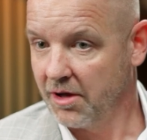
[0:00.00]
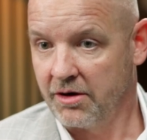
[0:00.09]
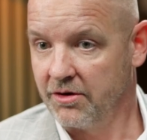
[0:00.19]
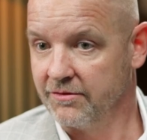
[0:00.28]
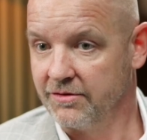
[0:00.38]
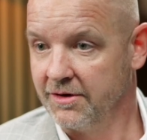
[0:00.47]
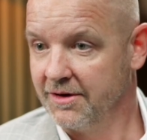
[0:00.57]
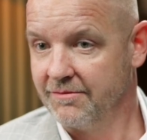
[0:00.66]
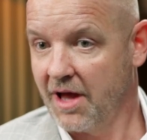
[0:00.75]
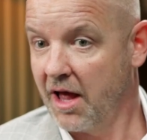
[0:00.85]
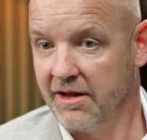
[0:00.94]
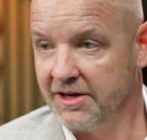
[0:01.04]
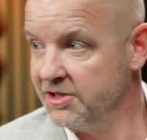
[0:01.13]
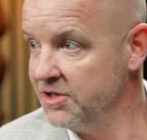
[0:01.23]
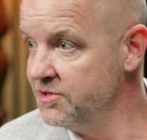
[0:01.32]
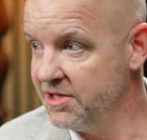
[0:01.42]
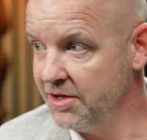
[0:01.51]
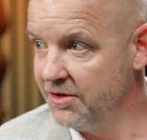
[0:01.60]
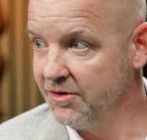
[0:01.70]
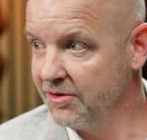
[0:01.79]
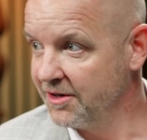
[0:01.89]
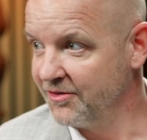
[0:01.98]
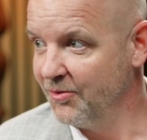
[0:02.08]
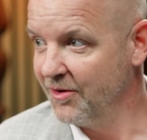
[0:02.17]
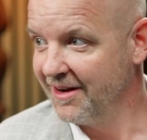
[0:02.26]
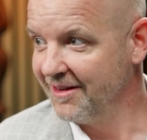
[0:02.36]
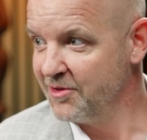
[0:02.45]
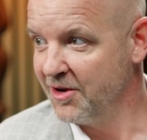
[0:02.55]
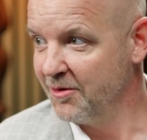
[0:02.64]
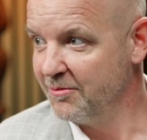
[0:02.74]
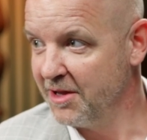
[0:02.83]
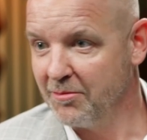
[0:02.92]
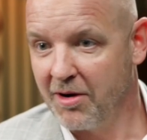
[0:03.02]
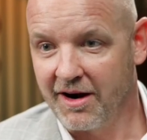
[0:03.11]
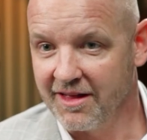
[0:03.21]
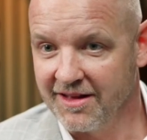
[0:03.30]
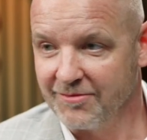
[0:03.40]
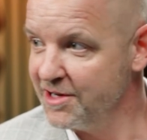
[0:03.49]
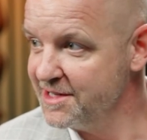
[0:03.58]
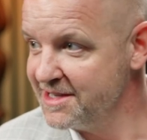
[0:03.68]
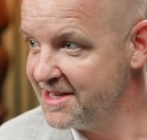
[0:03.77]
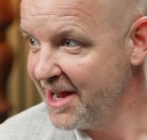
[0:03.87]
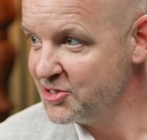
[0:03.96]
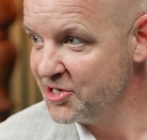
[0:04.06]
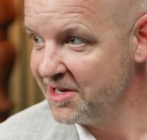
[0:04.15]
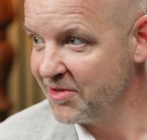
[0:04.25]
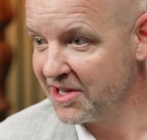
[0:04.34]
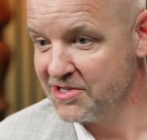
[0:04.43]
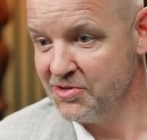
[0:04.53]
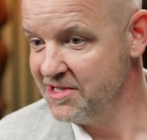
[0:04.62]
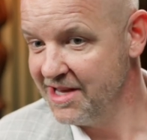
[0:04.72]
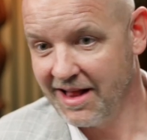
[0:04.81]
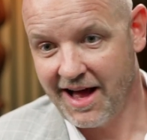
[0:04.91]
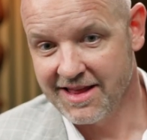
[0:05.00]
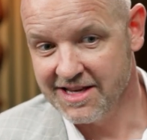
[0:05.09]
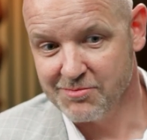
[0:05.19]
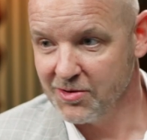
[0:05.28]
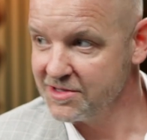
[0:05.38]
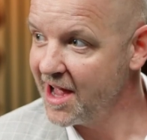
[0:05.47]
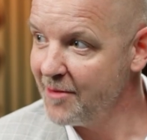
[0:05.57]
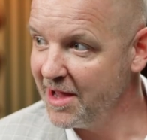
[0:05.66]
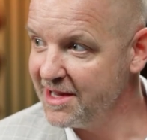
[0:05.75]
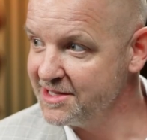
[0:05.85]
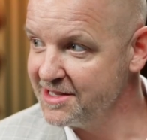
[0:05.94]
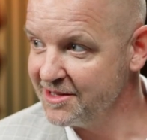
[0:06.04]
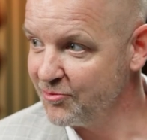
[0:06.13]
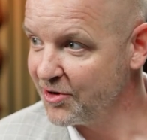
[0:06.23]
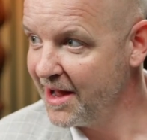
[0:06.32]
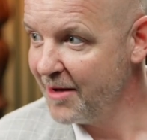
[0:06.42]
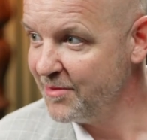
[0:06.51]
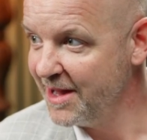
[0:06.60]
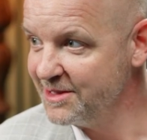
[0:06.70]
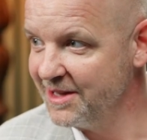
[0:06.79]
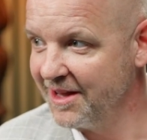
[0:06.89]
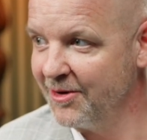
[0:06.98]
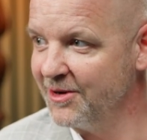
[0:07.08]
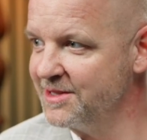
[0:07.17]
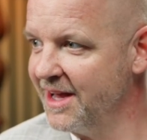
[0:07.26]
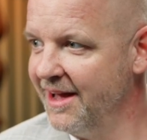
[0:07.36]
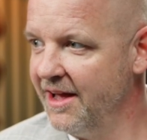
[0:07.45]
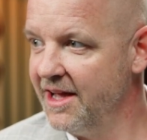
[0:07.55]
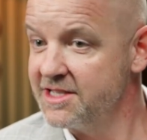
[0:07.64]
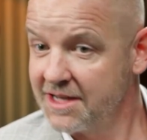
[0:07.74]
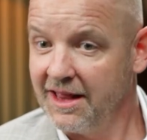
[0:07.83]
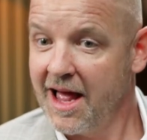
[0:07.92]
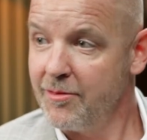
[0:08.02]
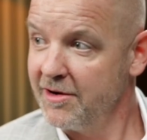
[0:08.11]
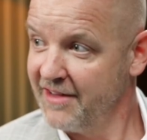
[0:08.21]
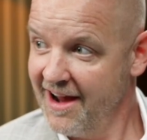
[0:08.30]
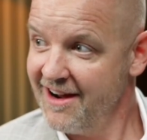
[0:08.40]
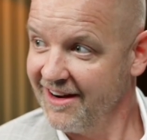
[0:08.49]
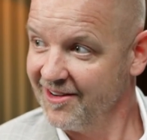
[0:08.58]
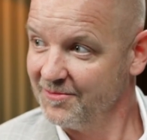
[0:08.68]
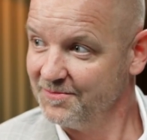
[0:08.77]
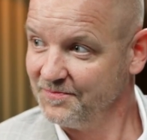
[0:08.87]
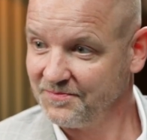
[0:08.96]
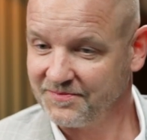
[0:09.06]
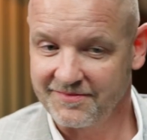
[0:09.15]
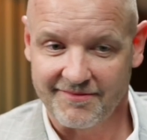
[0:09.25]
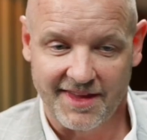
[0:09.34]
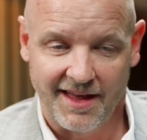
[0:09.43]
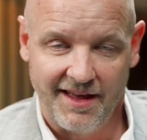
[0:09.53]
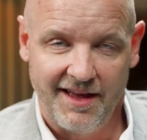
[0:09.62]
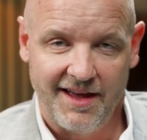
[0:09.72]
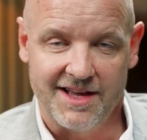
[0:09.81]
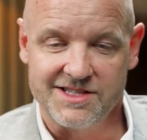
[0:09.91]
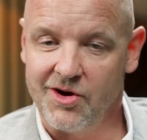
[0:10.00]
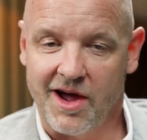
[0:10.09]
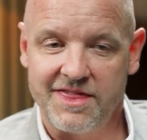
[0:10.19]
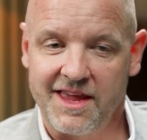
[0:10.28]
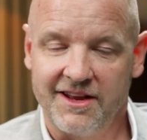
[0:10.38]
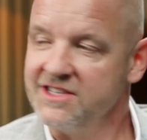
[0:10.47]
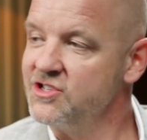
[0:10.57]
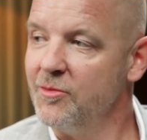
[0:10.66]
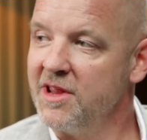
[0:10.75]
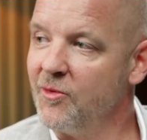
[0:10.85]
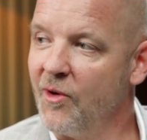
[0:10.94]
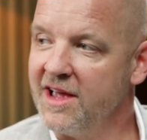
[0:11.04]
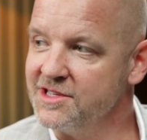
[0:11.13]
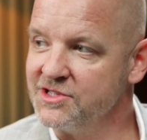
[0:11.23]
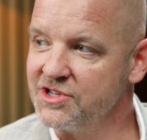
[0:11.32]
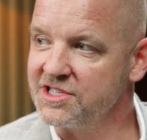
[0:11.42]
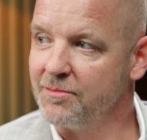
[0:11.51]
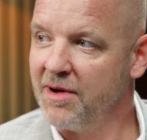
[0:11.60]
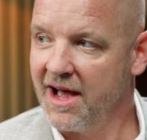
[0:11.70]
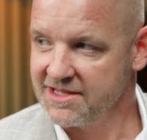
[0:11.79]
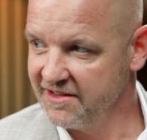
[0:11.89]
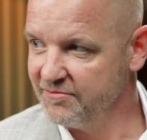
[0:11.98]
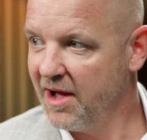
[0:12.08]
if I'll introduce you or if you want to, be a part of the presentation because you see a lot of these post-op patients and pre-op patients. It's collaborative care. And so I think in so many ways, it's just a positive.